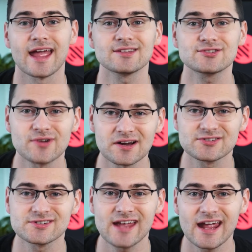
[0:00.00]
and
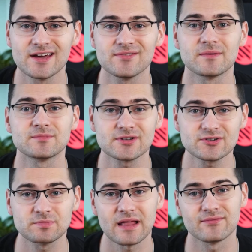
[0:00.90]
structures data from
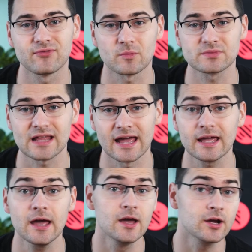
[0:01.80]
search platforms like